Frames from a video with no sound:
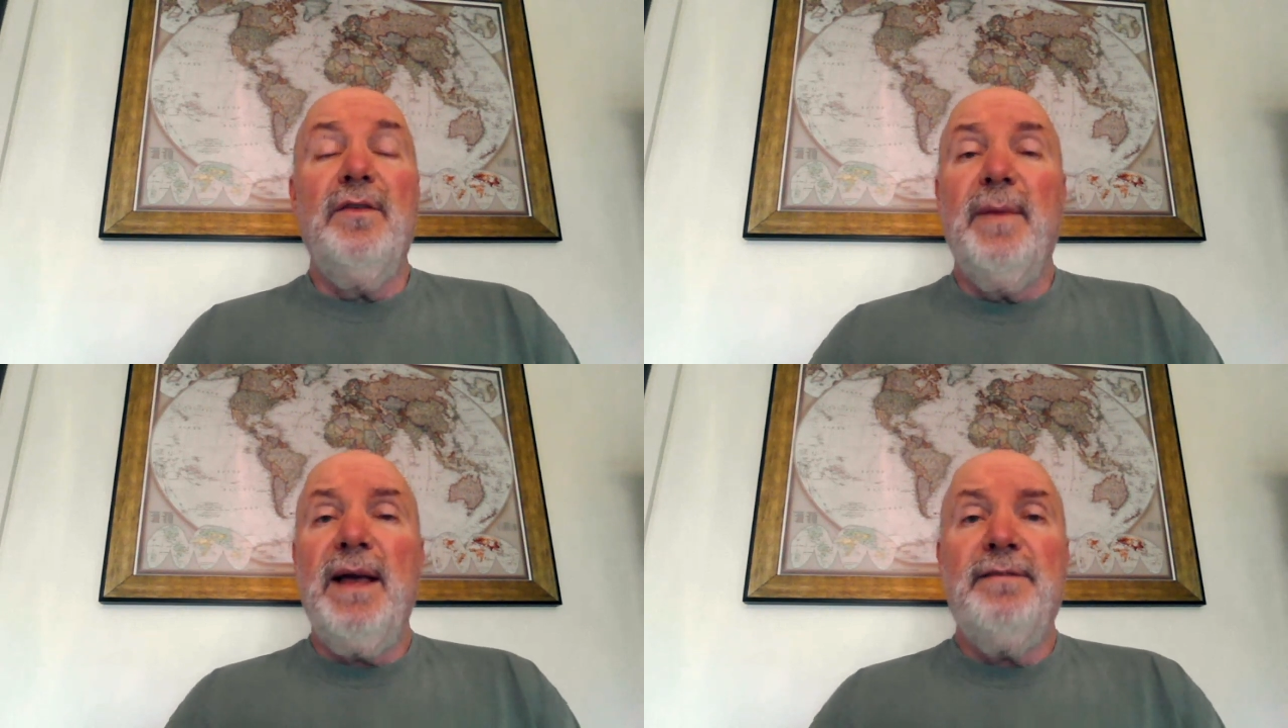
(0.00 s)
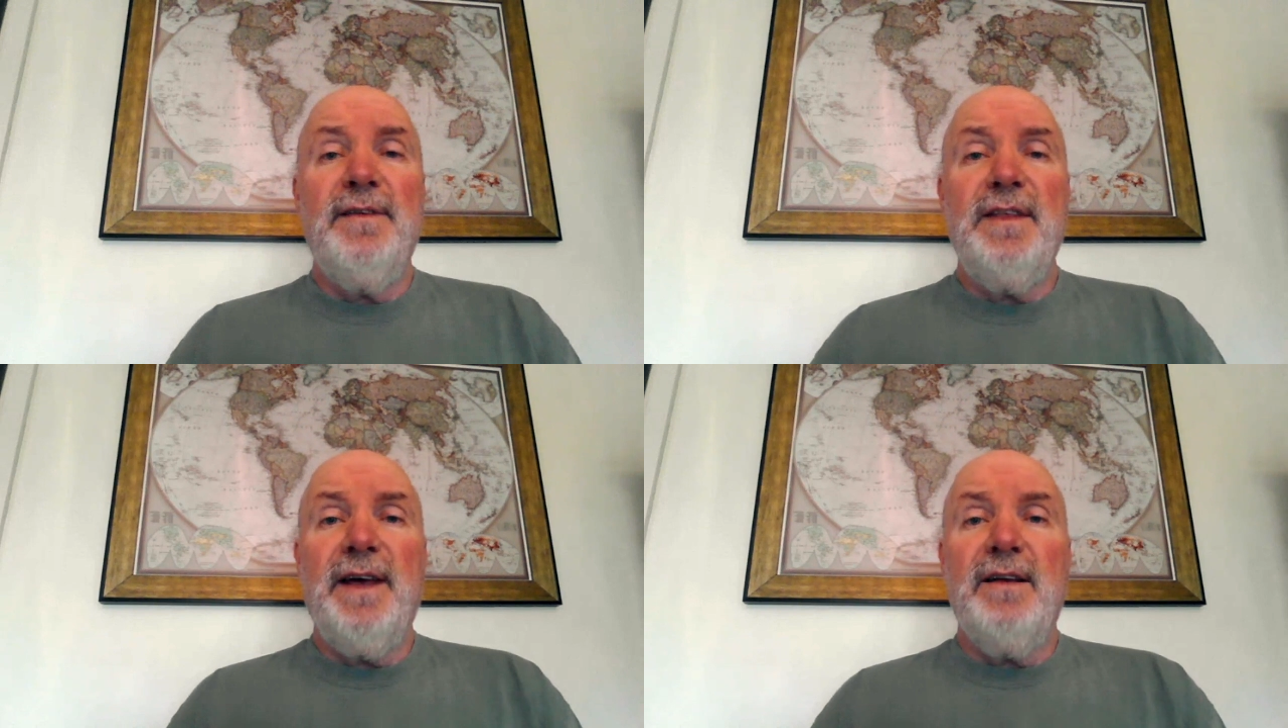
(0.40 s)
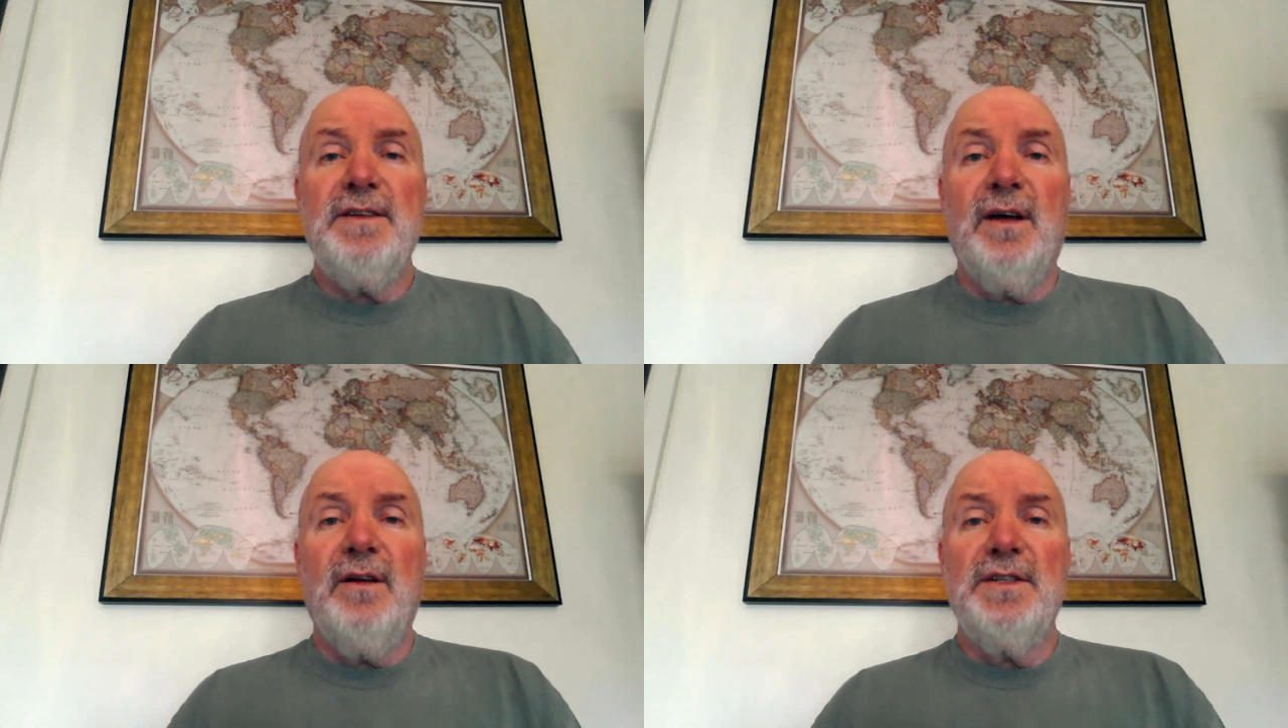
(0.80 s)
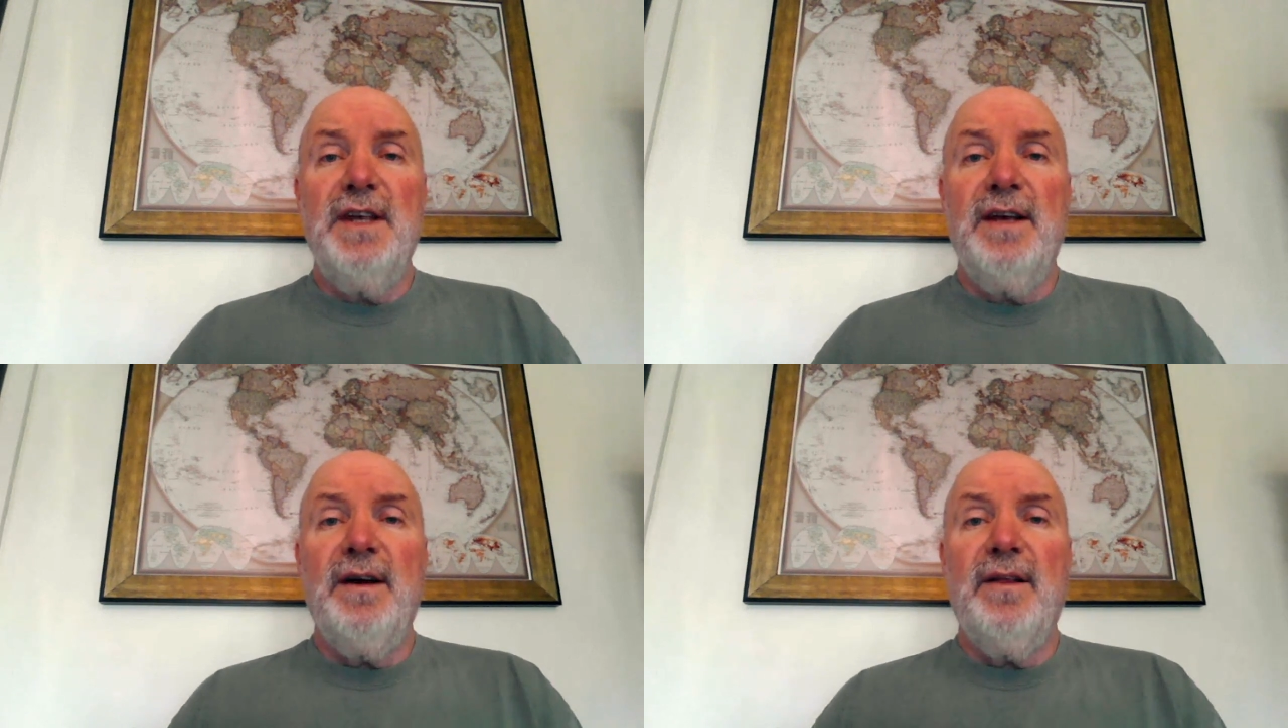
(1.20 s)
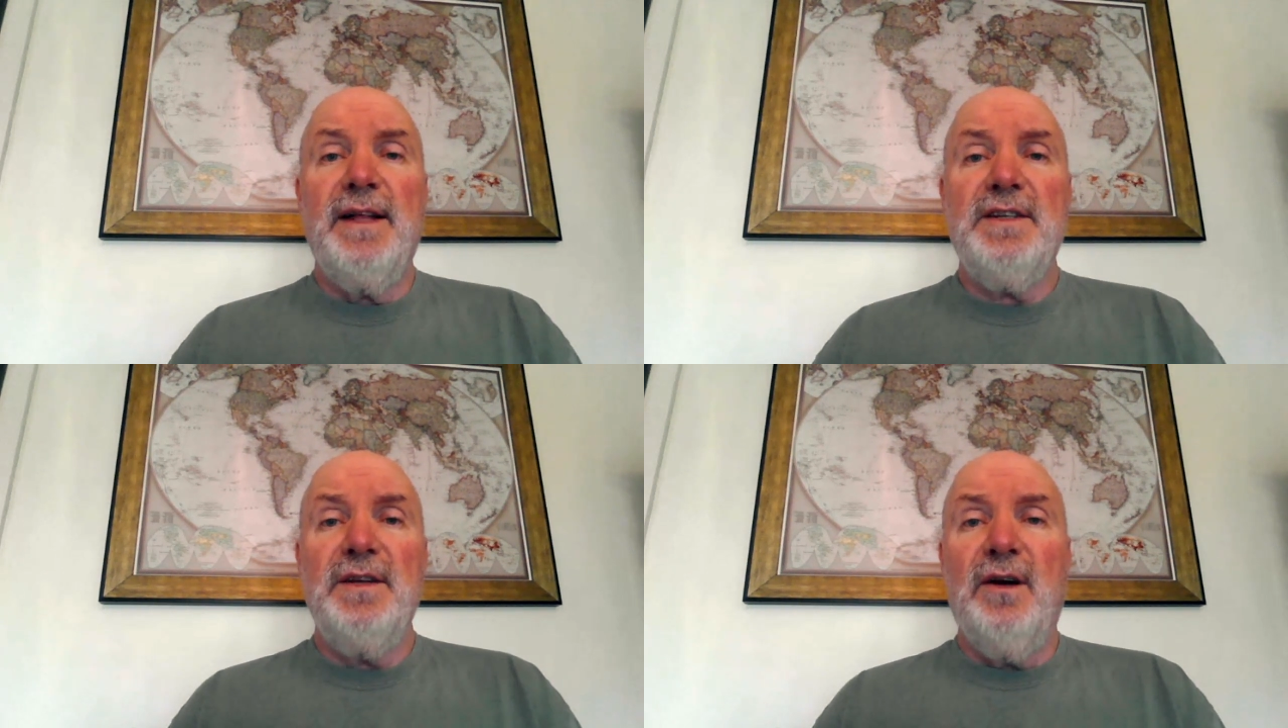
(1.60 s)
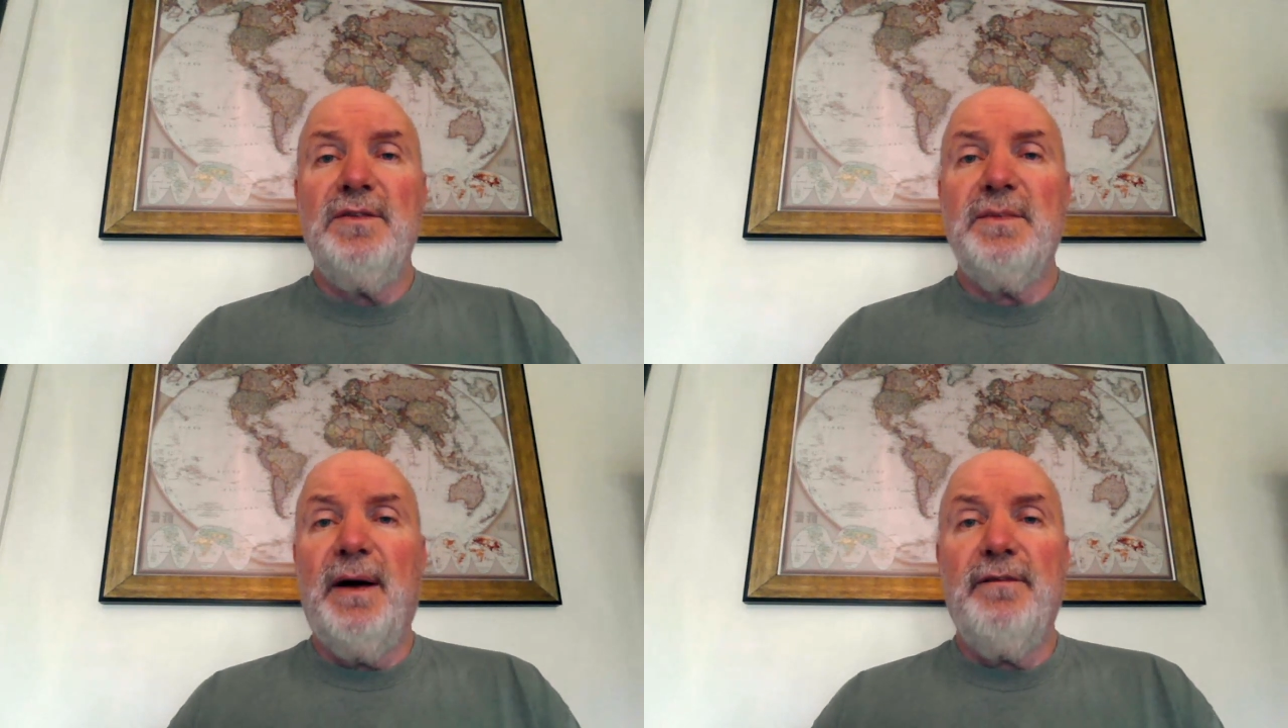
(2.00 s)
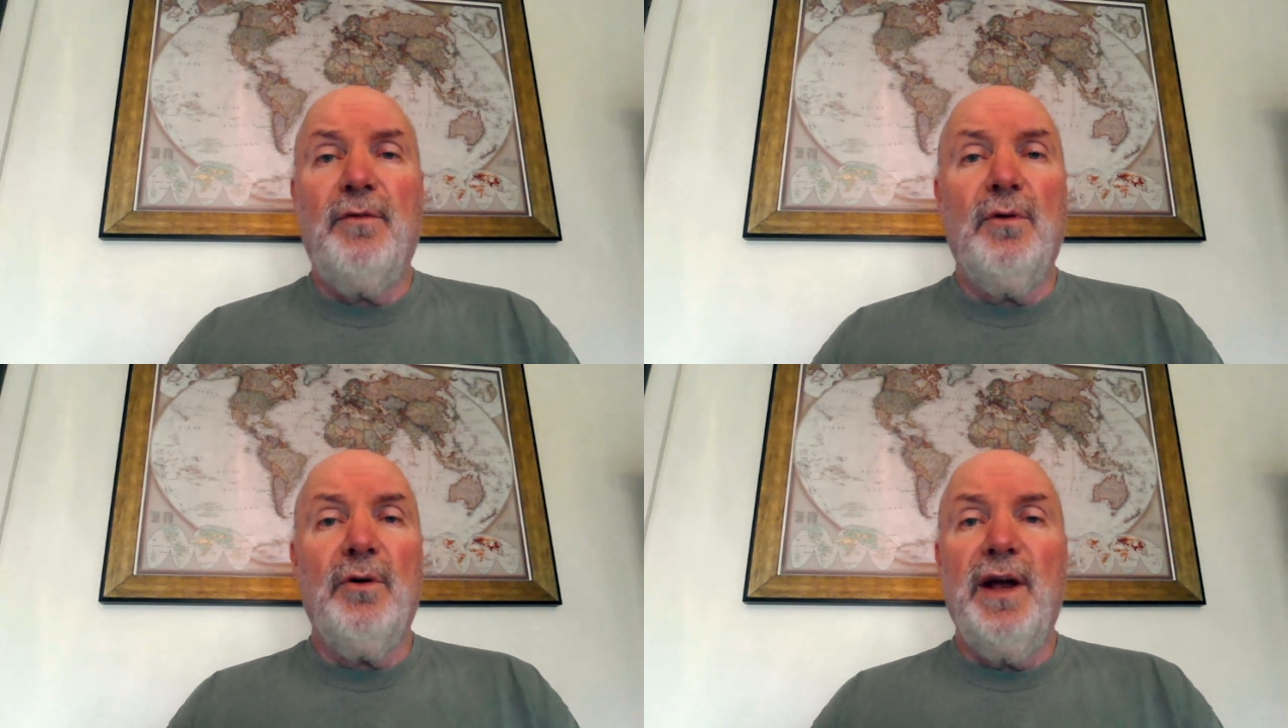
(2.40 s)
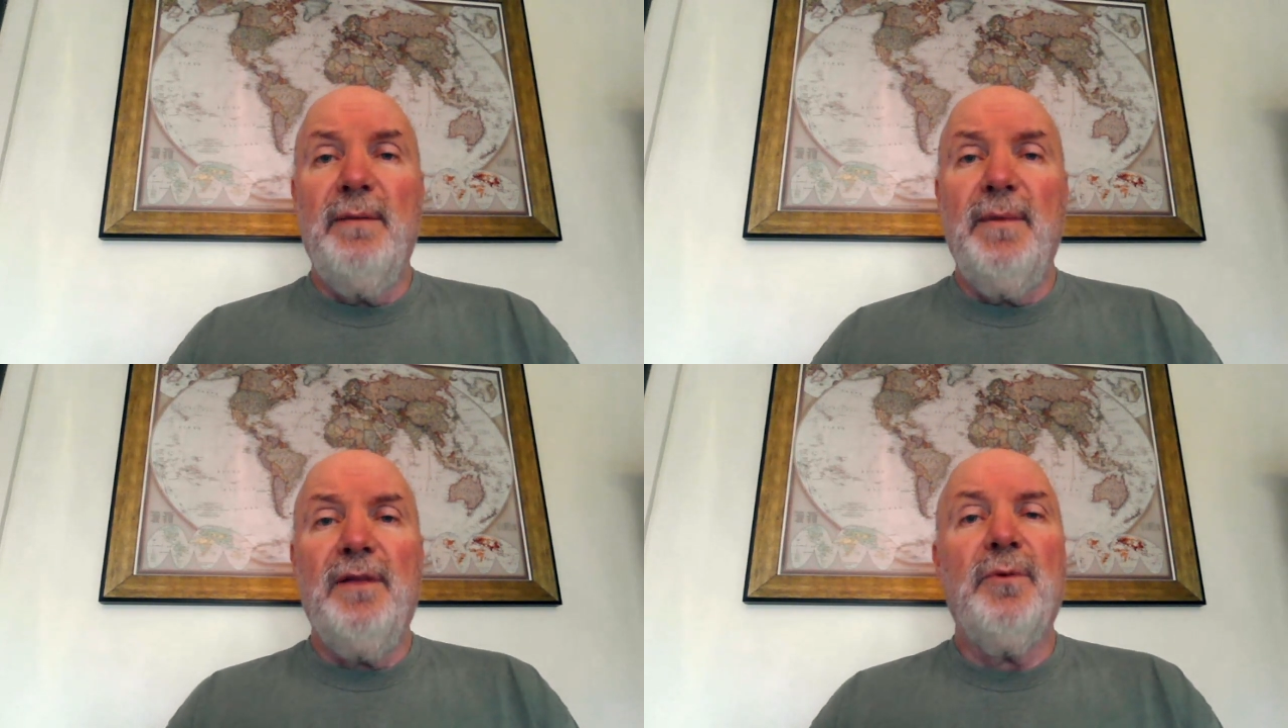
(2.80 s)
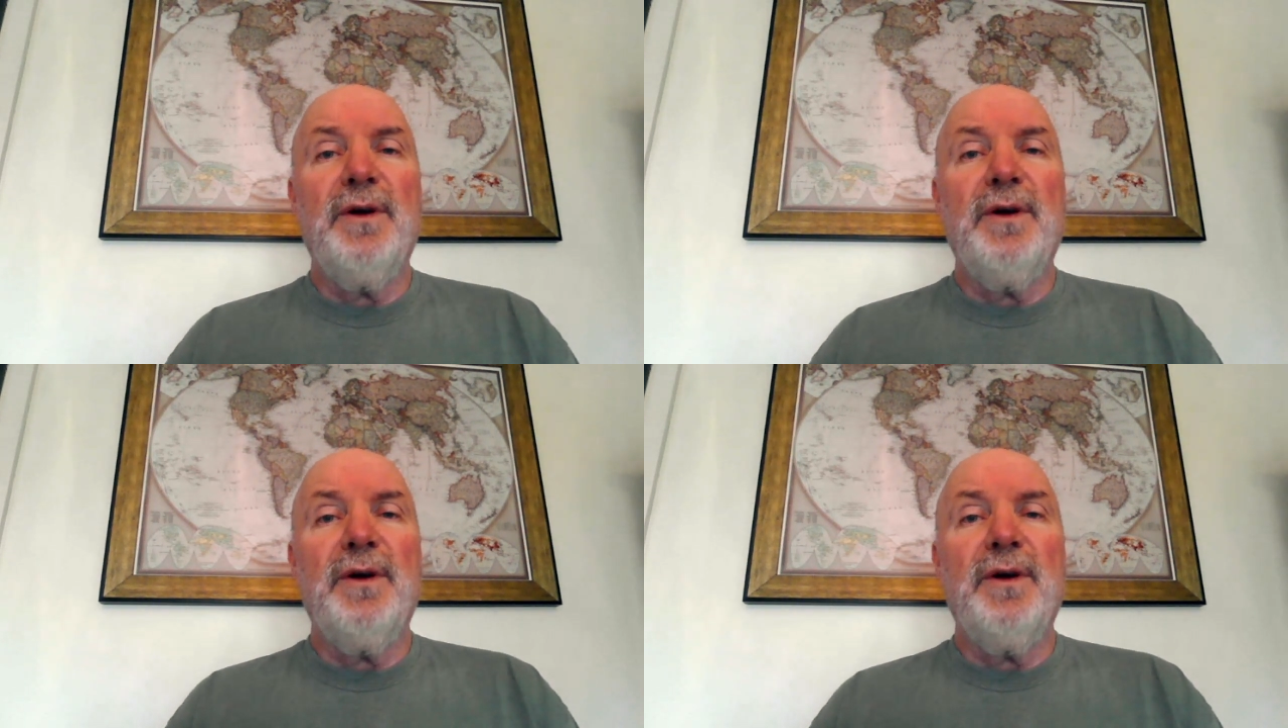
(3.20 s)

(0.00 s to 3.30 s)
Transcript: If you're making $50,000 a year, that's it's about 4 grand a month.